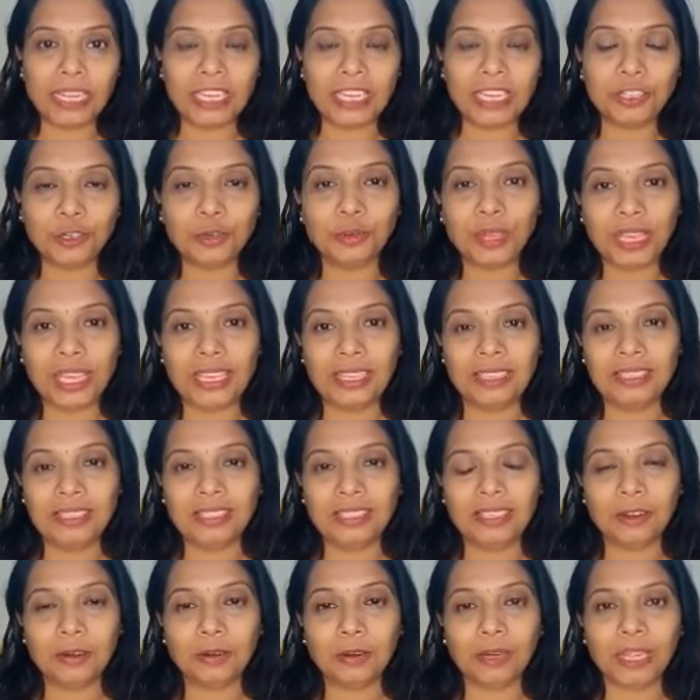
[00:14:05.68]
issue
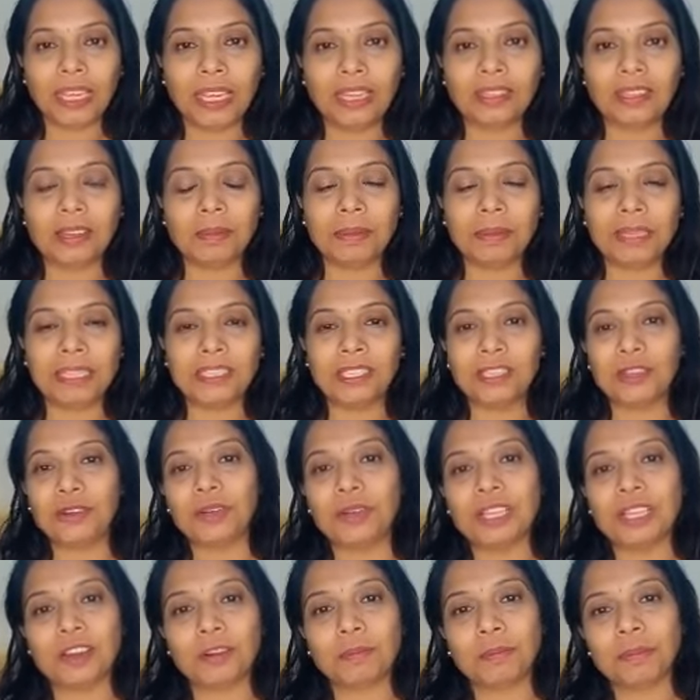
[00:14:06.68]
is. Okay, the
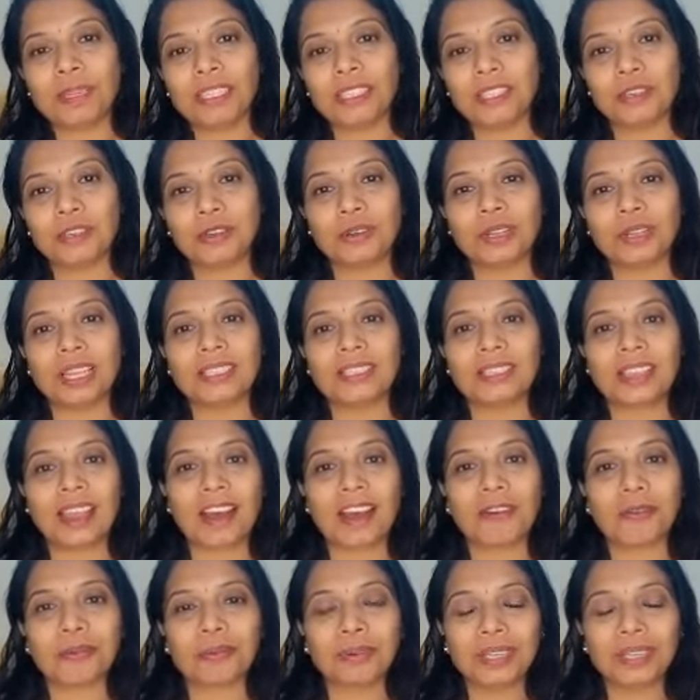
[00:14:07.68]
PCOD or PCOS,
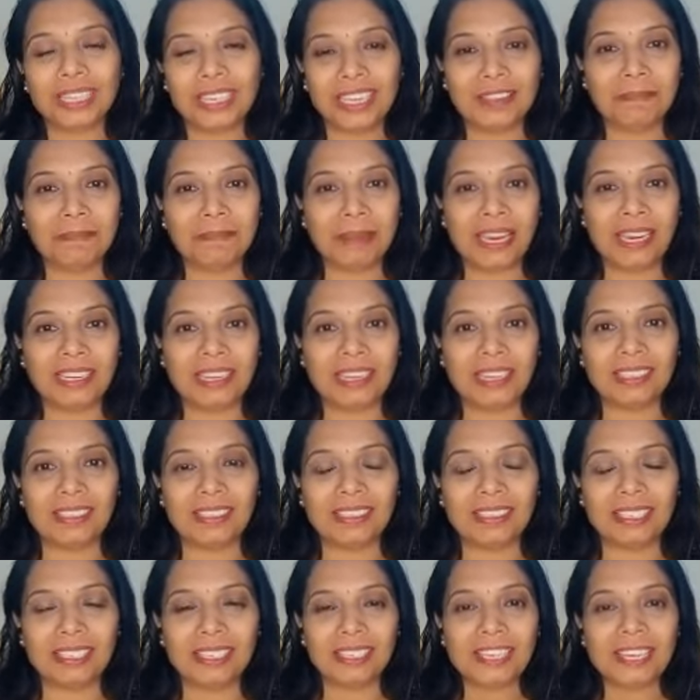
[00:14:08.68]
how deep it
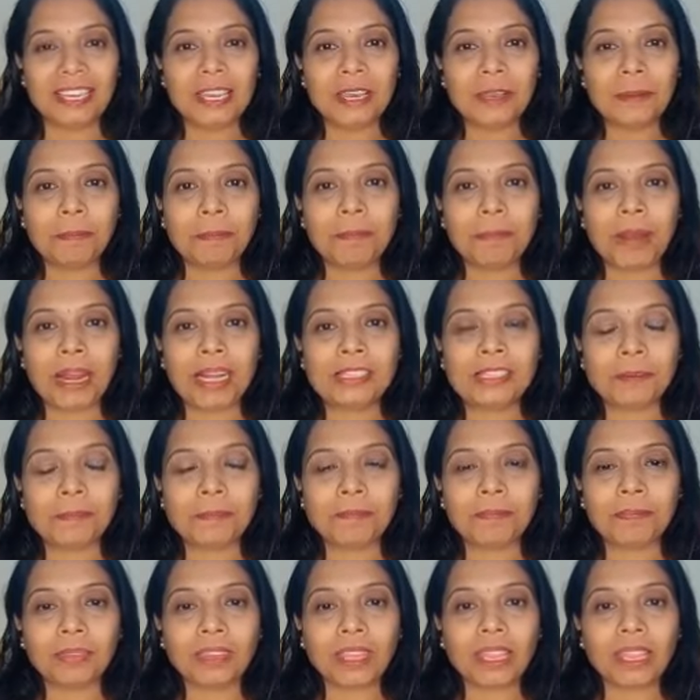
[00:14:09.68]
is. But
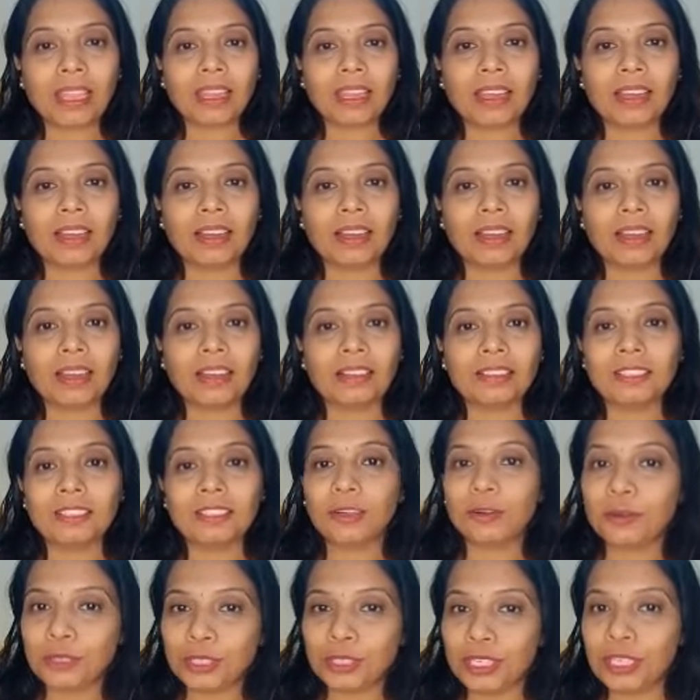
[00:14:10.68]

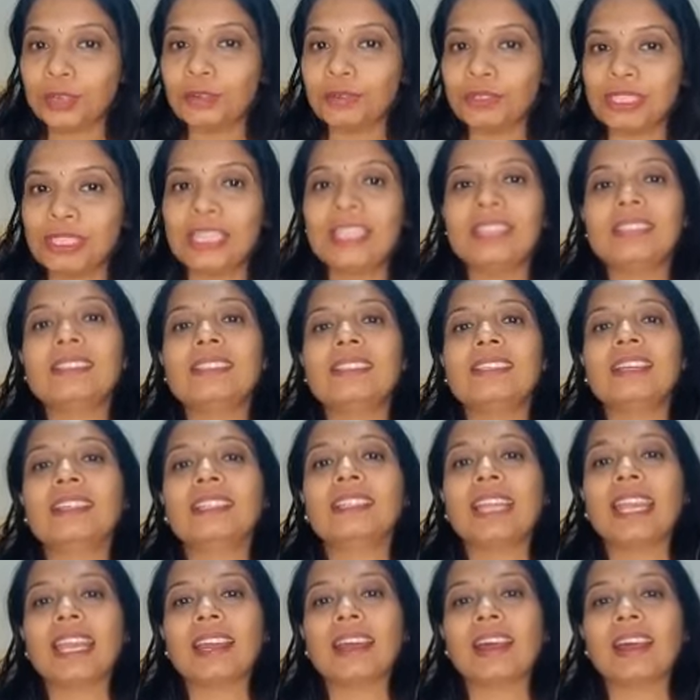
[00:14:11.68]
the good news is
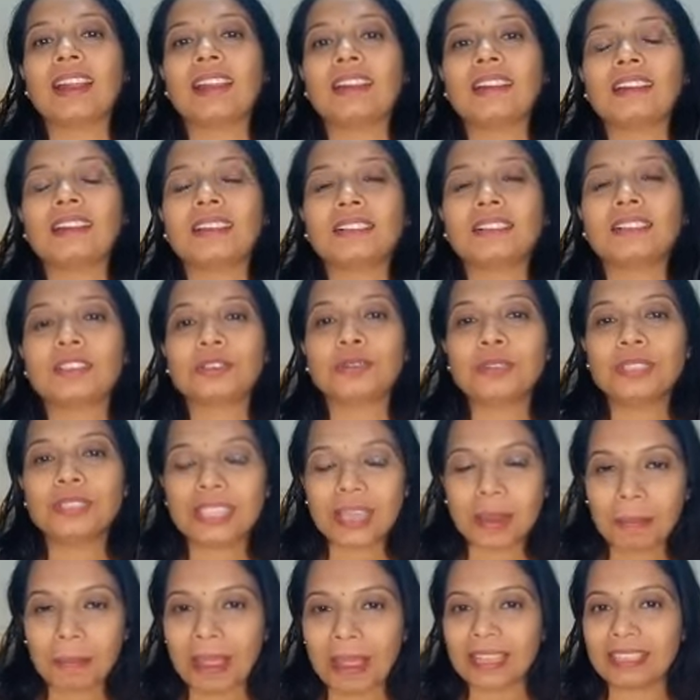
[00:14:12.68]
they are to
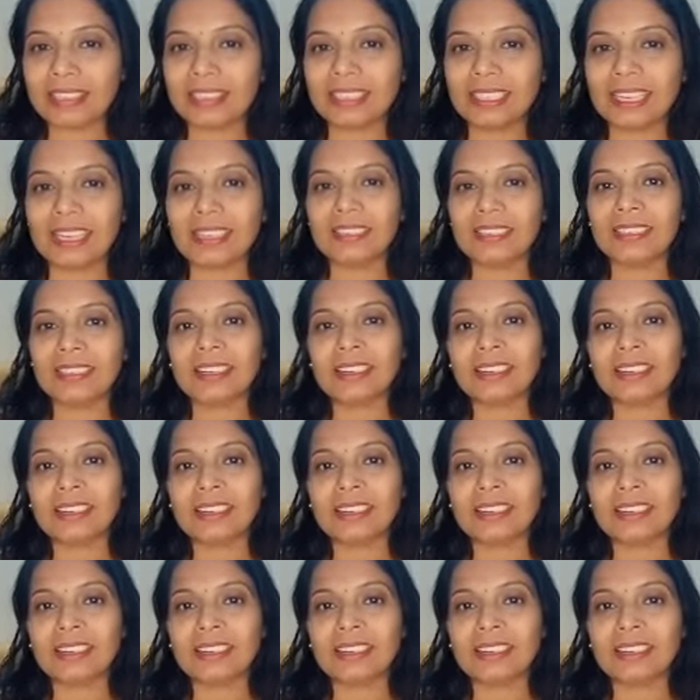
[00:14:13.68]
some extent